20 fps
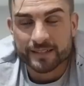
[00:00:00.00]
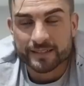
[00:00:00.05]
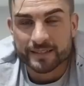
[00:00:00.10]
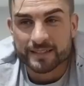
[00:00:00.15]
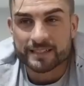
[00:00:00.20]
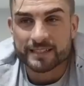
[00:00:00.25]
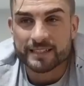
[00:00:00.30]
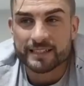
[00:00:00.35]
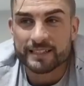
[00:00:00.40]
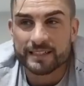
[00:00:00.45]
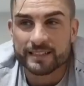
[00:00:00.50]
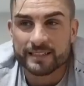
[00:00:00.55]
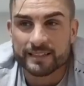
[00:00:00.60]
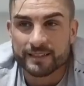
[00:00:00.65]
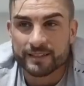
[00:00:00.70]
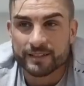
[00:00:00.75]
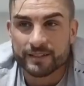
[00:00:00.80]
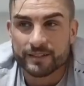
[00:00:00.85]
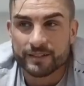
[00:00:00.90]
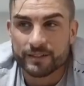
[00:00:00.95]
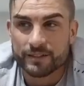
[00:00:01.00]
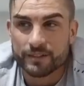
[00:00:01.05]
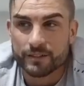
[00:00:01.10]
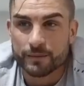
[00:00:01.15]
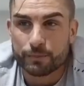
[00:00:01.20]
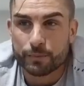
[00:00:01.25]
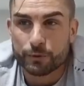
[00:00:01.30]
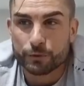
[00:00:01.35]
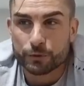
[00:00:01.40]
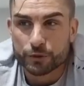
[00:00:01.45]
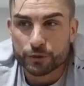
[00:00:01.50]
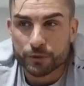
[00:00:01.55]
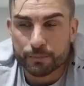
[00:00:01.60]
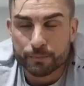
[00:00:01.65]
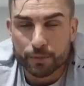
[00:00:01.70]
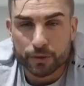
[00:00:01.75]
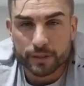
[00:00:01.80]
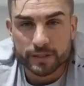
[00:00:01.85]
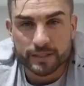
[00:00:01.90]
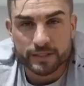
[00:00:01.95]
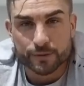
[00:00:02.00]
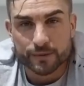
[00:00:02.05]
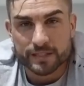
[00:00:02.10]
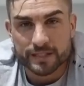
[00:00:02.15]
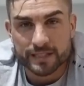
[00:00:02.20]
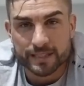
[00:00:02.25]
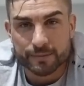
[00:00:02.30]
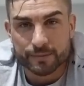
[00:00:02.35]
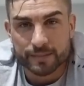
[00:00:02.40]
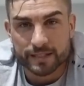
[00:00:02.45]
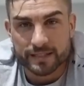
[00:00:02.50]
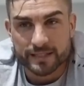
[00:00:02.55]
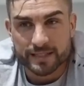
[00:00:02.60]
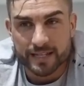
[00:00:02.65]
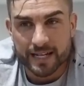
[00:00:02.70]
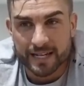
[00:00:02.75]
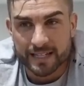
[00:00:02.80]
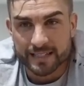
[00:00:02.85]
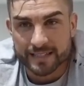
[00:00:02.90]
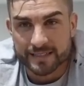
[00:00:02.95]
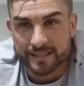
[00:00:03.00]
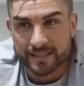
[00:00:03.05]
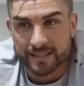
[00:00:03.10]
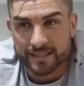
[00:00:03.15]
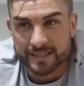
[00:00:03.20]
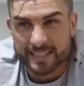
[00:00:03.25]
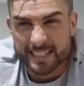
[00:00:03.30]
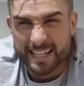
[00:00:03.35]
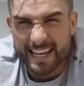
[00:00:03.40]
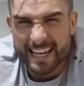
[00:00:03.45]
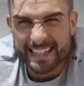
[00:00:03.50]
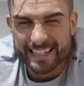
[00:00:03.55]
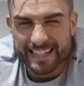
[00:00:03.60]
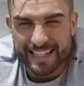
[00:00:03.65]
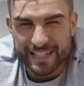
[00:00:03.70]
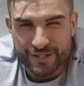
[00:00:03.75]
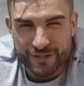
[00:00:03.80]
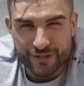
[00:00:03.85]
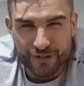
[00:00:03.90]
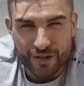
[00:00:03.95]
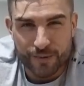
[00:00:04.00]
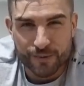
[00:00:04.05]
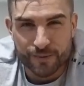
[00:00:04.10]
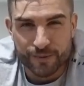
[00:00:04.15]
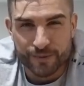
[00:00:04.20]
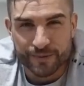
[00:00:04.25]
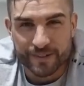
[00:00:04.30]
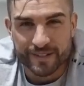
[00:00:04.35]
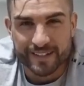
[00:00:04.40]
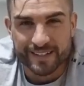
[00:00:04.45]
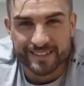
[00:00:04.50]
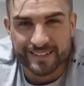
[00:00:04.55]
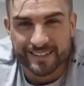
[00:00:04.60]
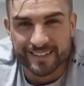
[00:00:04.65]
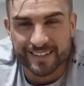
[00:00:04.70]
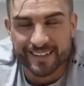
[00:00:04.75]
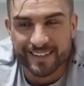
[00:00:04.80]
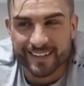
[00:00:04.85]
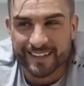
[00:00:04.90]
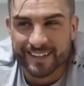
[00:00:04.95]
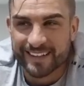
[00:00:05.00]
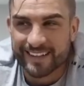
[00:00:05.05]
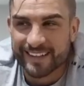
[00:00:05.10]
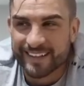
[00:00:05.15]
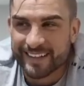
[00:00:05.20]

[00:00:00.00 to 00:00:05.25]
to see you push your body to its limits and to get in that zone and to,